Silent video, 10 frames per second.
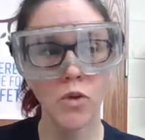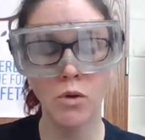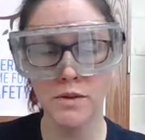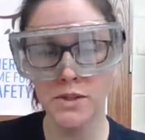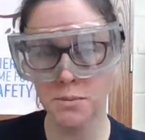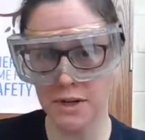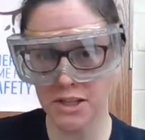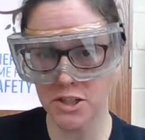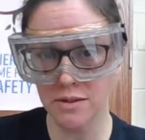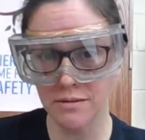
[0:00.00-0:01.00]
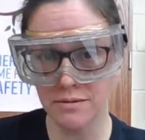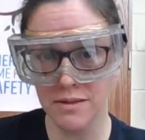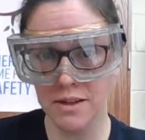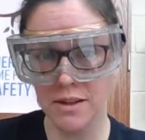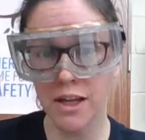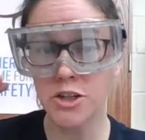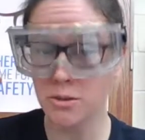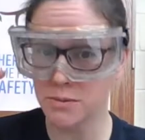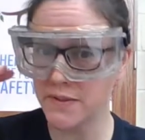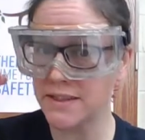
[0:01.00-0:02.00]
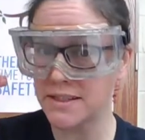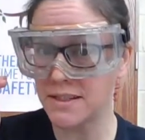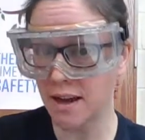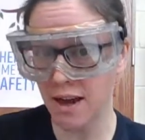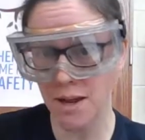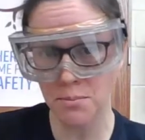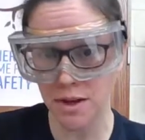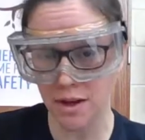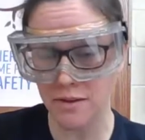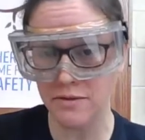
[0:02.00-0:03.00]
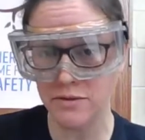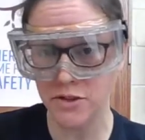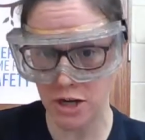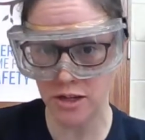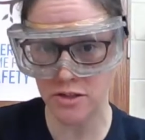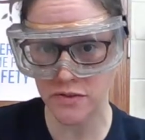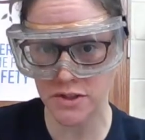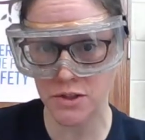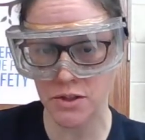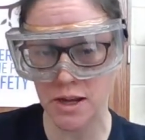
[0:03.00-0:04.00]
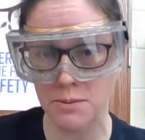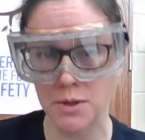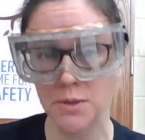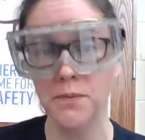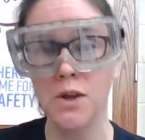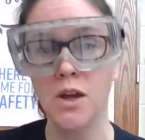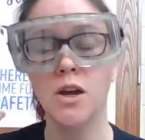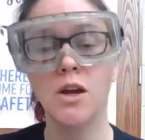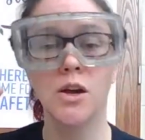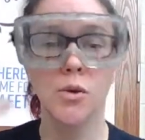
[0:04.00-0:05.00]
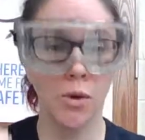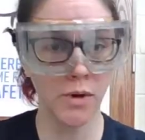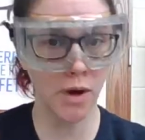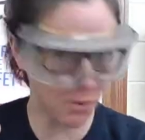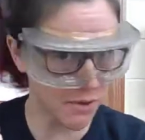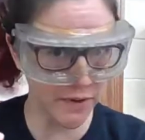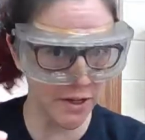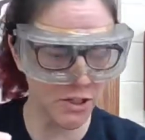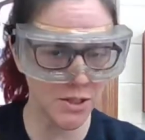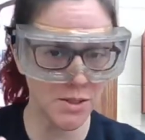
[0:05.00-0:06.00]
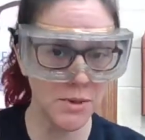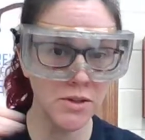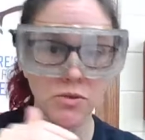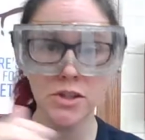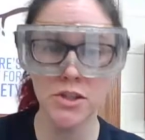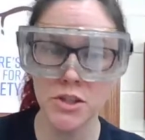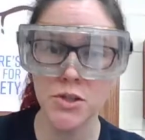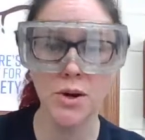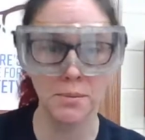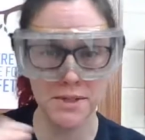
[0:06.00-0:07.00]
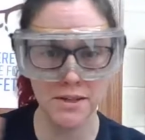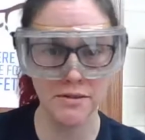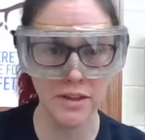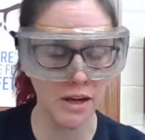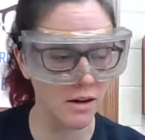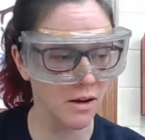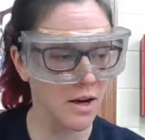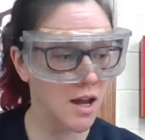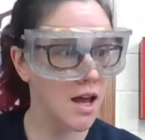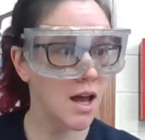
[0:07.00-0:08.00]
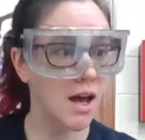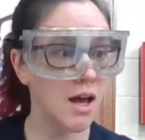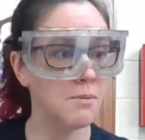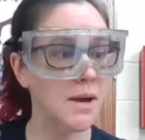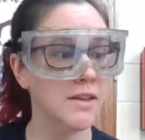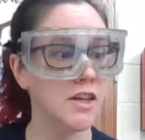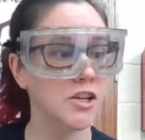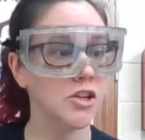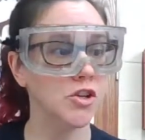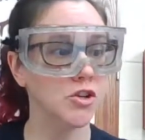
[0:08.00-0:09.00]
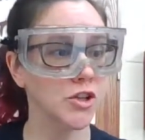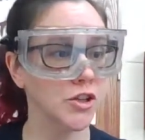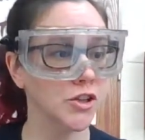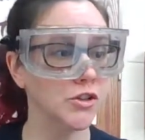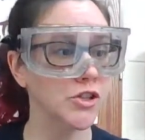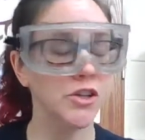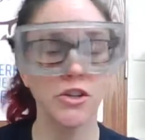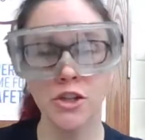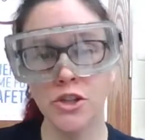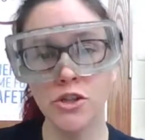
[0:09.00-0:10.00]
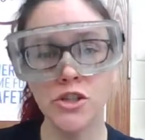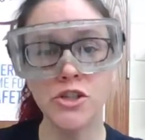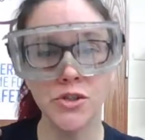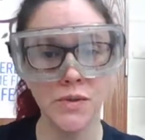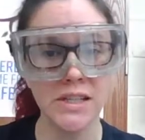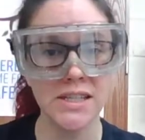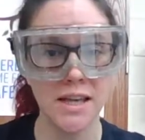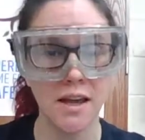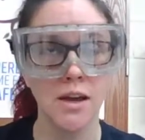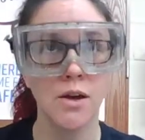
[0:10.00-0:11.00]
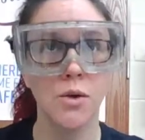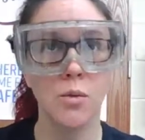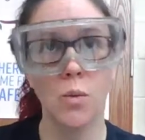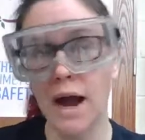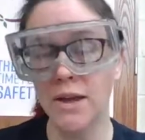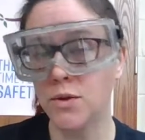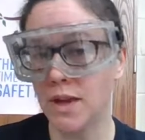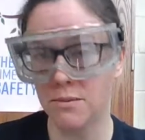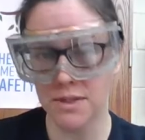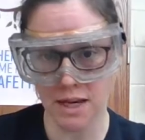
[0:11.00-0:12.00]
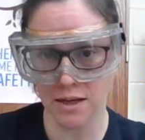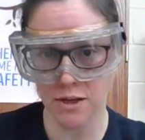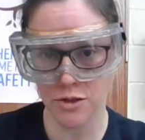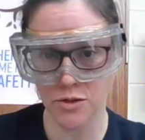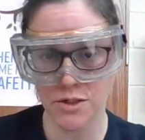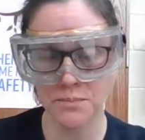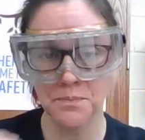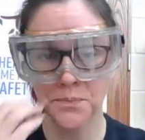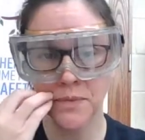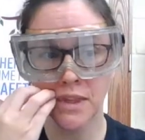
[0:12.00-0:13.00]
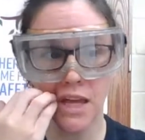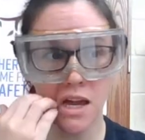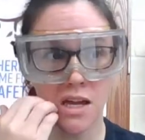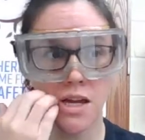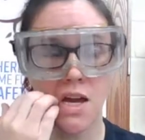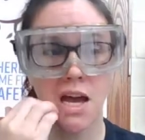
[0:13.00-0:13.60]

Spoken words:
what was your prediction in terms of the type of change, physical or chemical, what were your observations, be real descriptive there, and then your conclusion. Your conclusion should really say why you came to that conclusion. Like,